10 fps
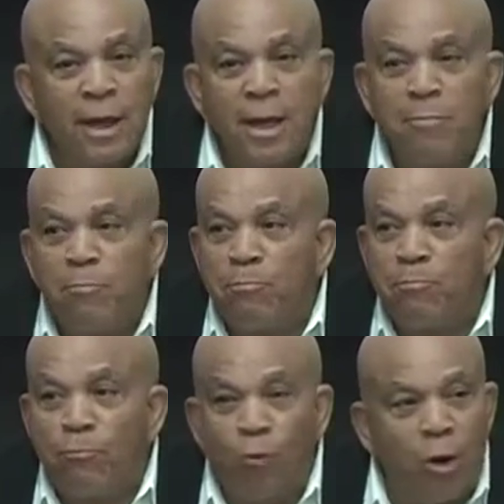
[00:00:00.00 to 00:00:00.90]
He
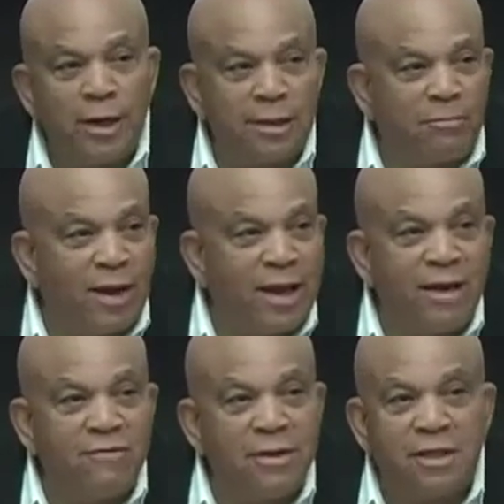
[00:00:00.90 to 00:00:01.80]
wanted to
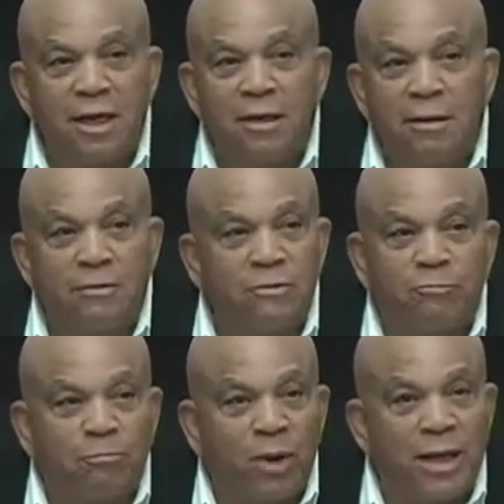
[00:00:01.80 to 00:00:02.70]
play everything,
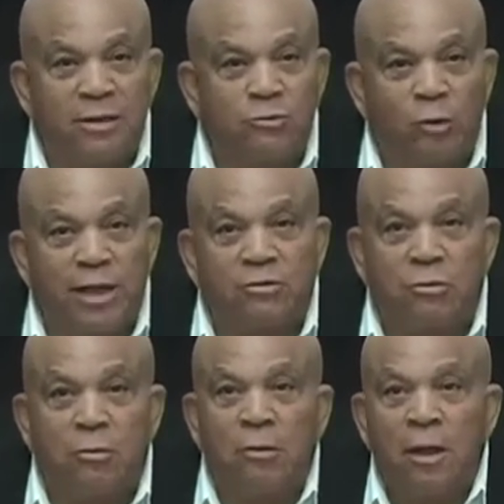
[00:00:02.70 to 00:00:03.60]
play his way
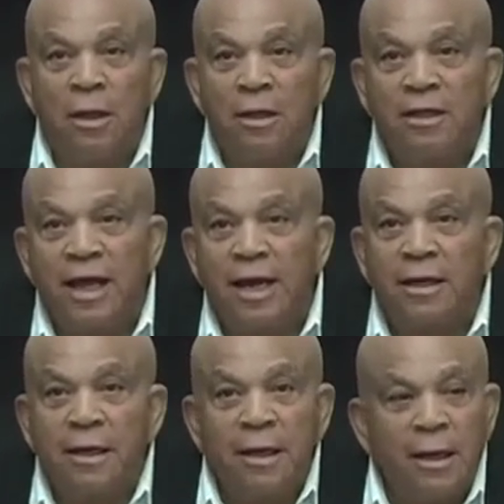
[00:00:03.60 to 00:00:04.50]
through
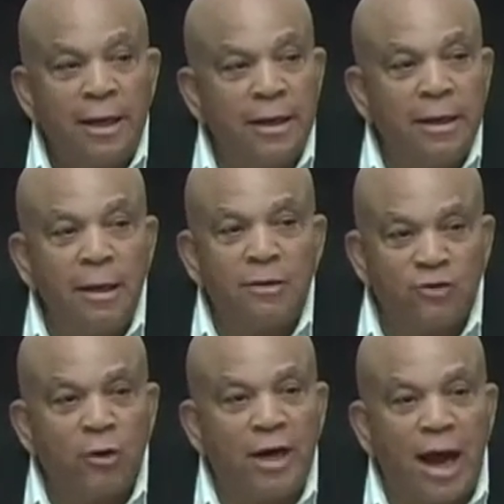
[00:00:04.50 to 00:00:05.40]
that, and
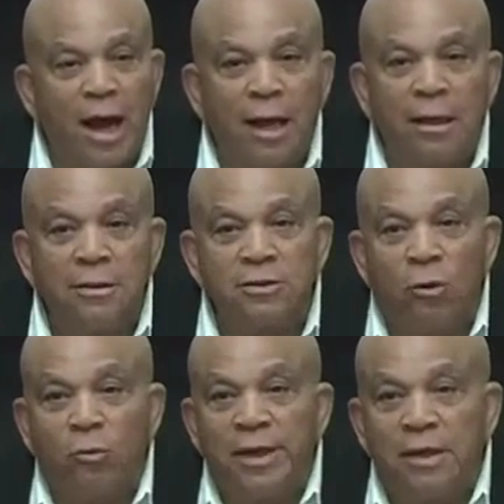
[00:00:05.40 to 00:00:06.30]
so did I.
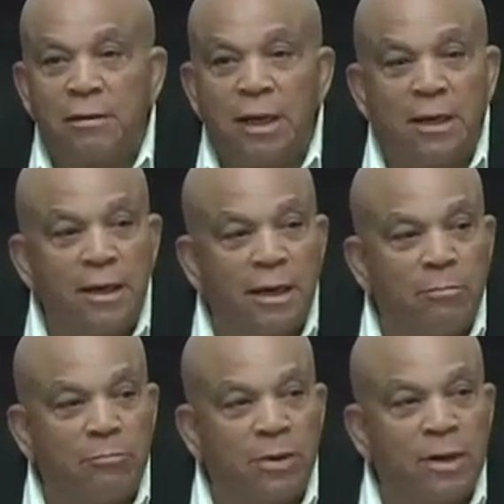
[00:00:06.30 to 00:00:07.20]
So we ended
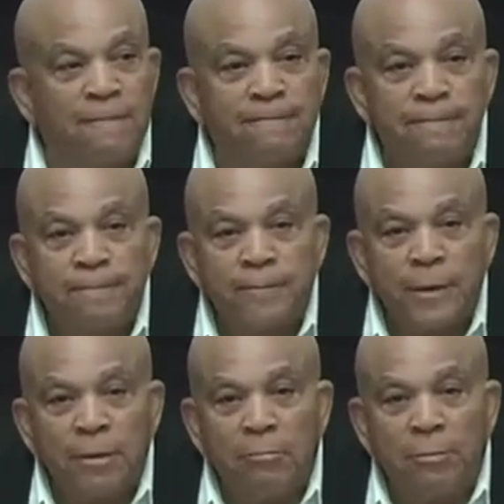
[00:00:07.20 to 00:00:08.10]
up
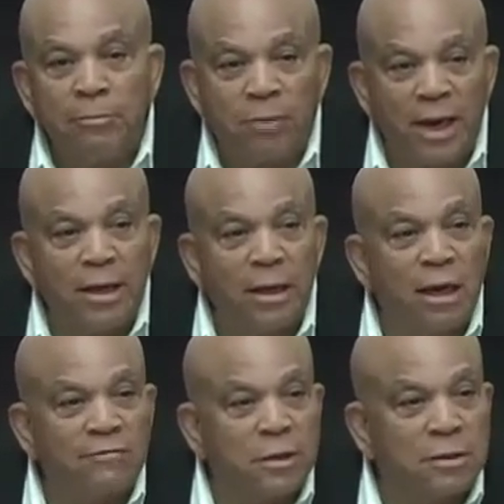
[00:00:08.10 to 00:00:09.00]
playing a
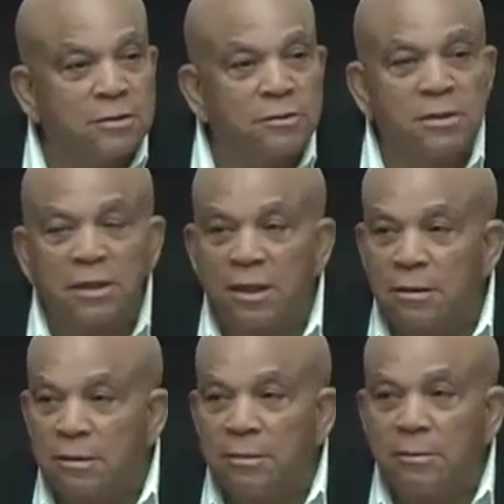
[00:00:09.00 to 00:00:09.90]
lot of concerts
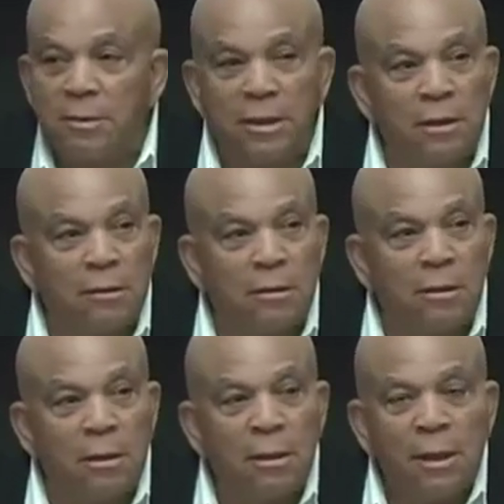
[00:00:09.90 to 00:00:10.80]
together and
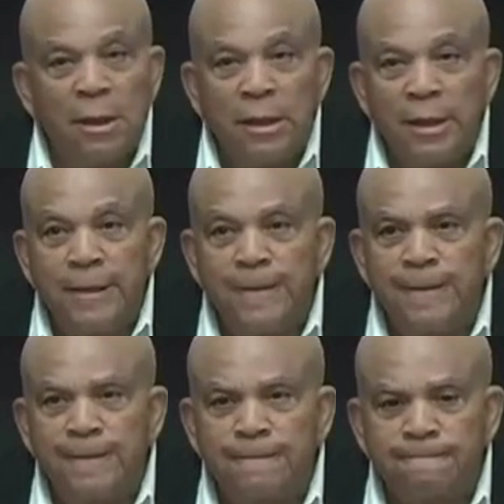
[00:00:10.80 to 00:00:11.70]
all. And